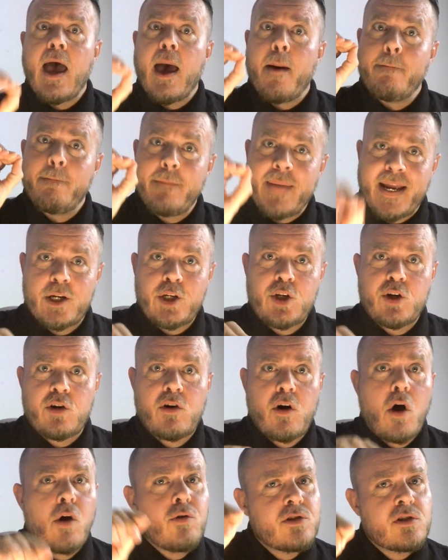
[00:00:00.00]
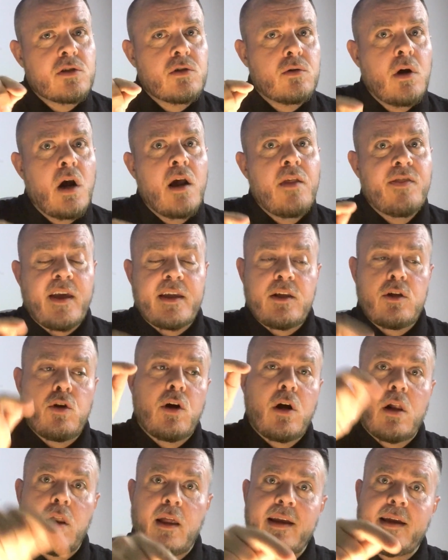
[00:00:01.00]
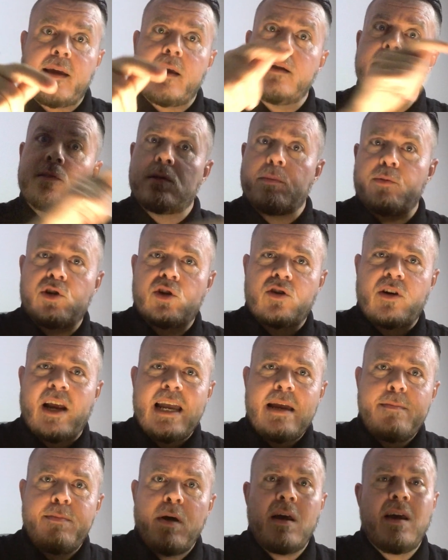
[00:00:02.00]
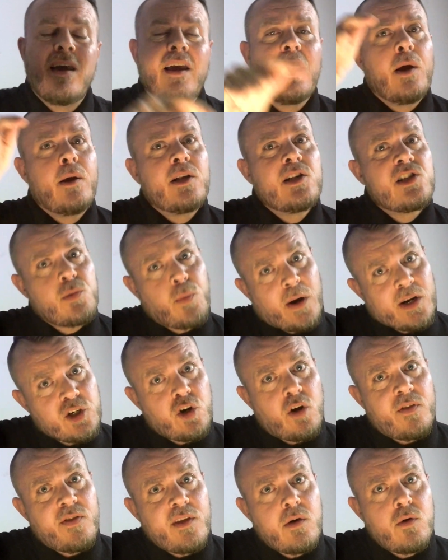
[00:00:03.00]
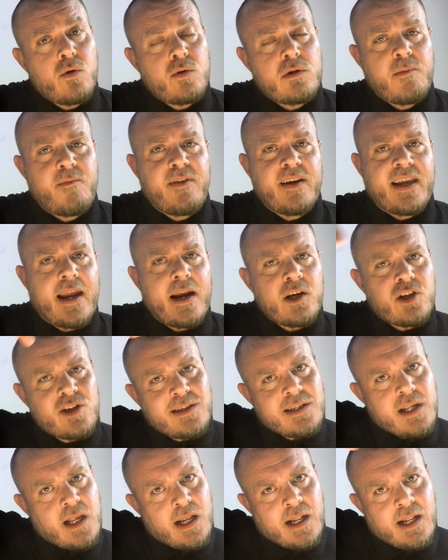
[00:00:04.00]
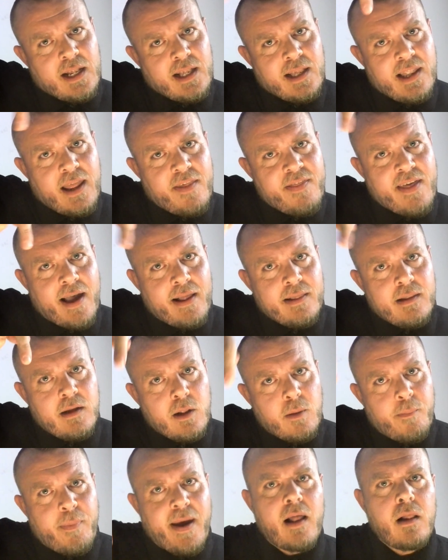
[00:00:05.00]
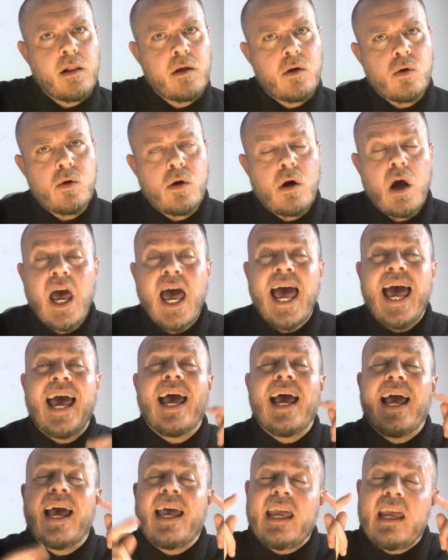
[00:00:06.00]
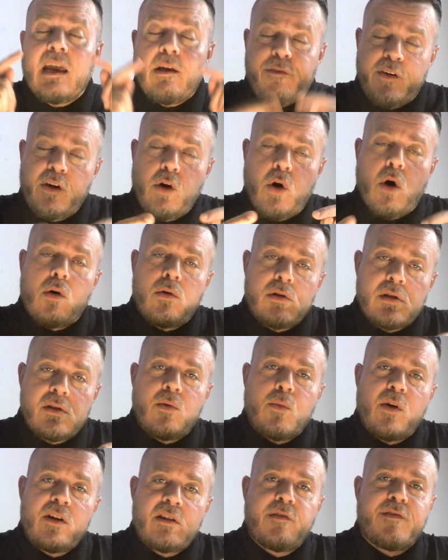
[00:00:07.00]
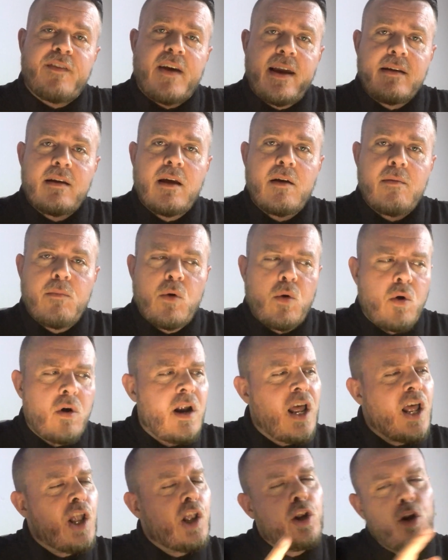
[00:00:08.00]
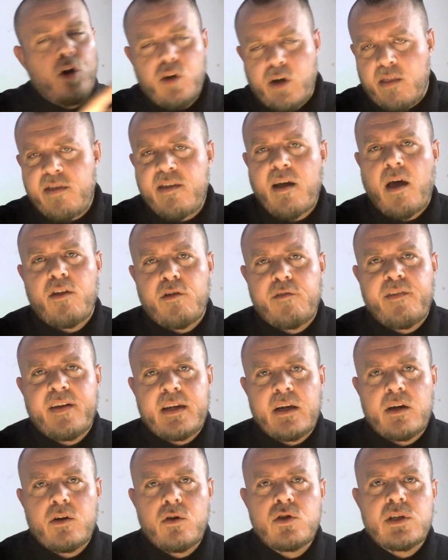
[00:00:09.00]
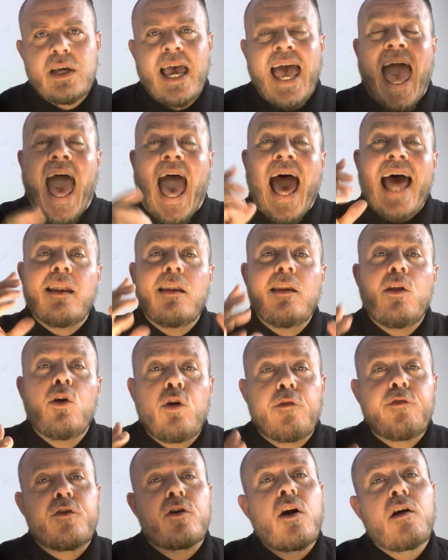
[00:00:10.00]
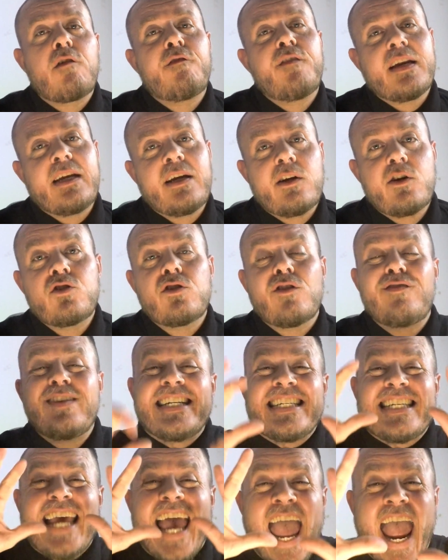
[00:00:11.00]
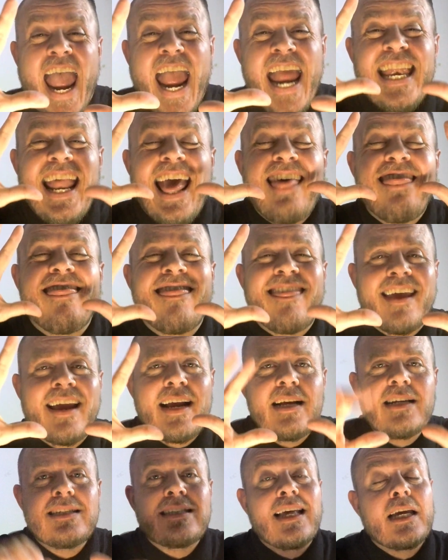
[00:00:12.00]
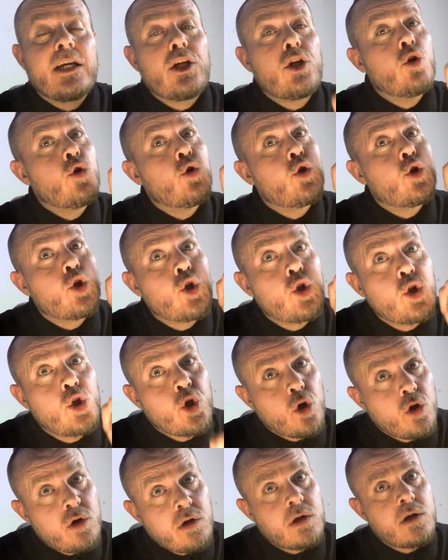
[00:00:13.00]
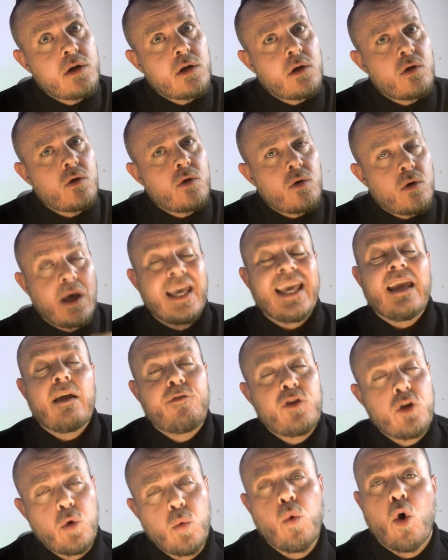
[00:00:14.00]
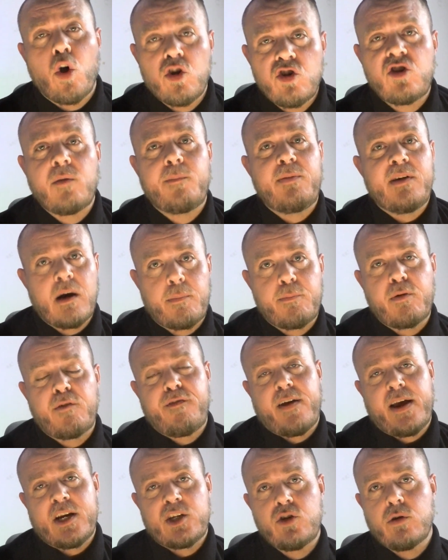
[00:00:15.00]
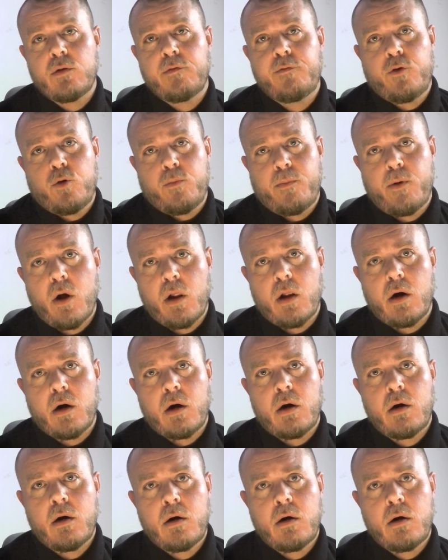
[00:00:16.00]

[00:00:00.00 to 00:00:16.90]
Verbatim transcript: Make sure also that you click and subscribe, switch on the notifications, let that little bell go. If you also want to find out more, look at the other videos and look for our videos of 10 things that you should do if you want to be a professional footballer.